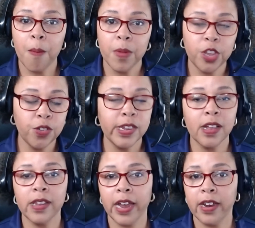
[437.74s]

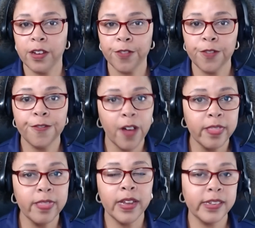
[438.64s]
using a lot of different
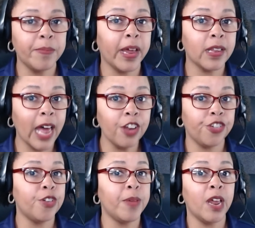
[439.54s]
fun things in my
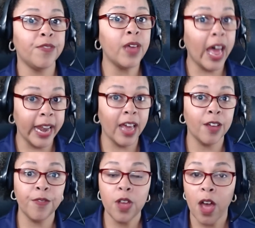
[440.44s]
classroom, and I
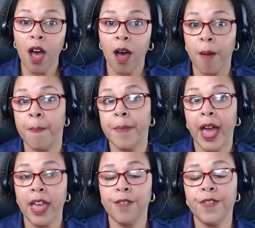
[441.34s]

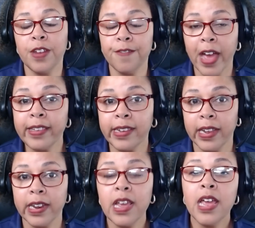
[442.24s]
have
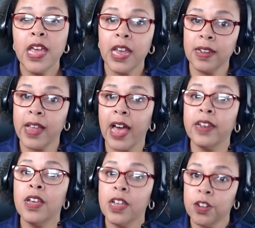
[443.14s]
invested in a
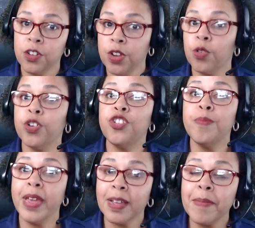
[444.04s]
lot in order to
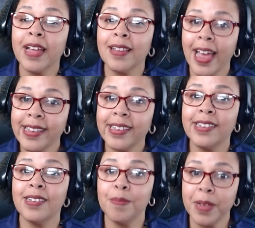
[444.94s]
make my
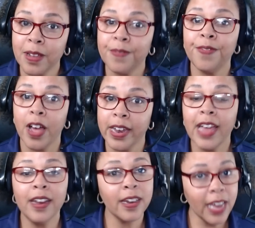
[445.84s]
classes to be fun
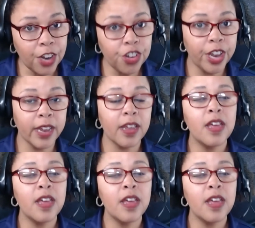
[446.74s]
and engaging.